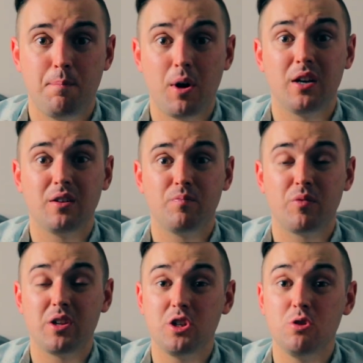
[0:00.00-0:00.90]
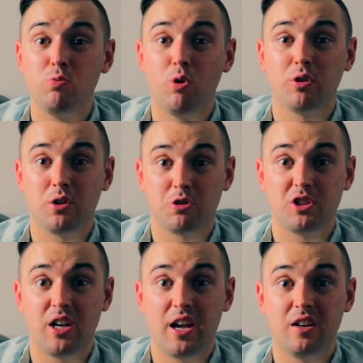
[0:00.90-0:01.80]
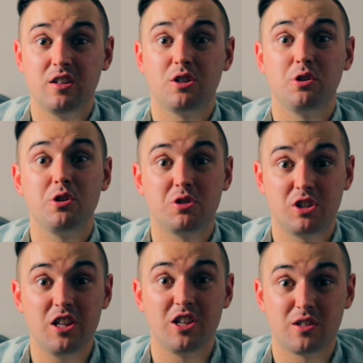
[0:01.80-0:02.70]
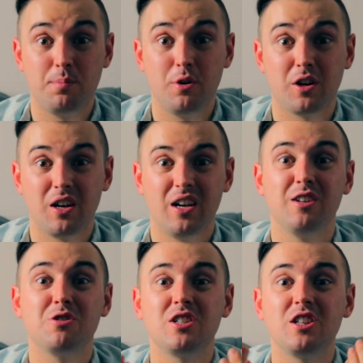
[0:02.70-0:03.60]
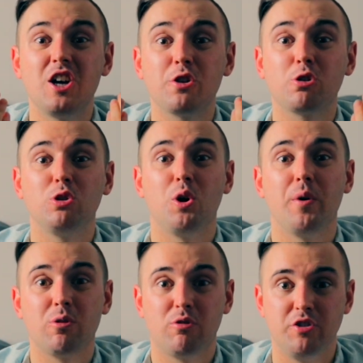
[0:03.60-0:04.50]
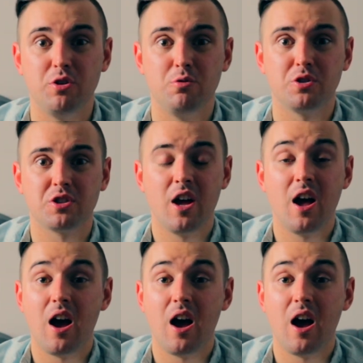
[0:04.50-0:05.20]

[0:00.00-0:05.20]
but you won't understand until you see this book and you see the other glowing reviews.